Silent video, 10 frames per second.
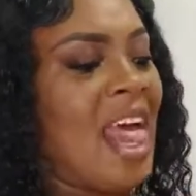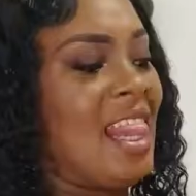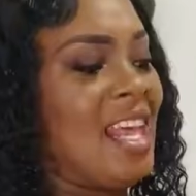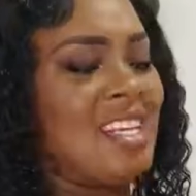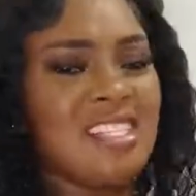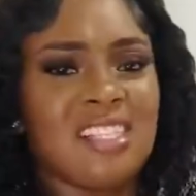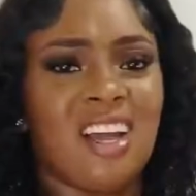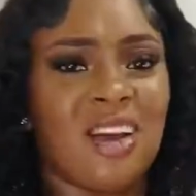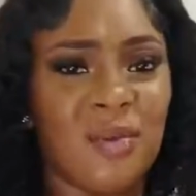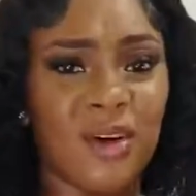let us
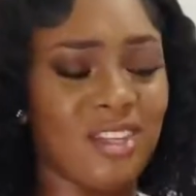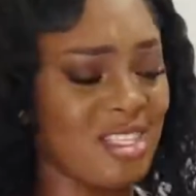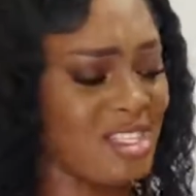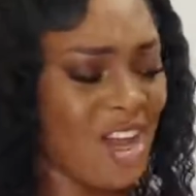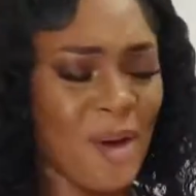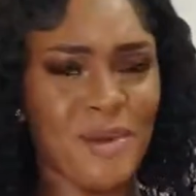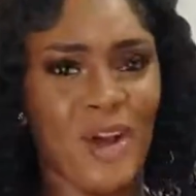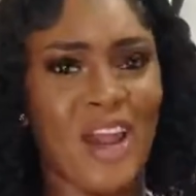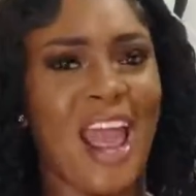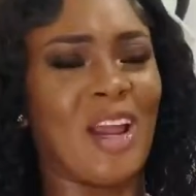talk about this top now.
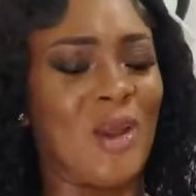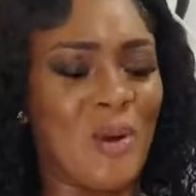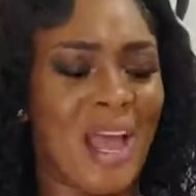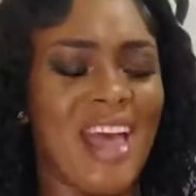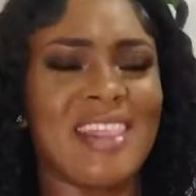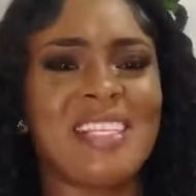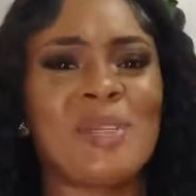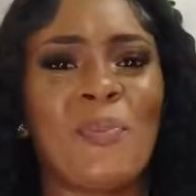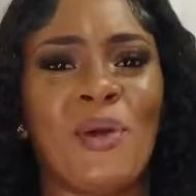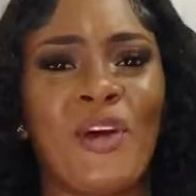Like, look at this
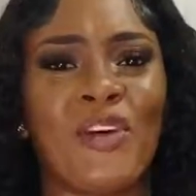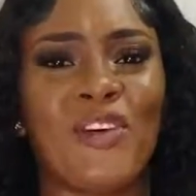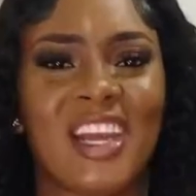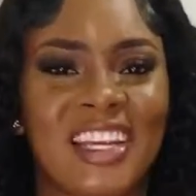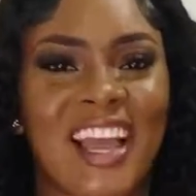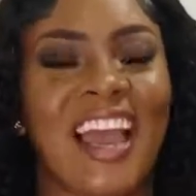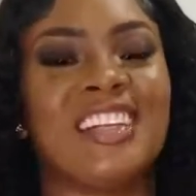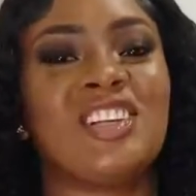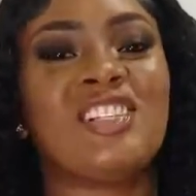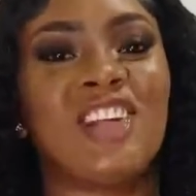print,
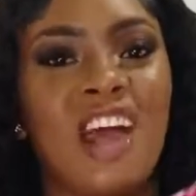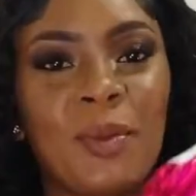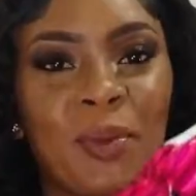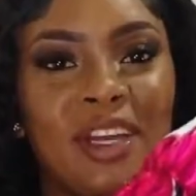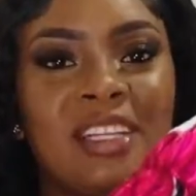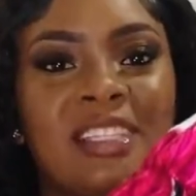guys. Just look at the print.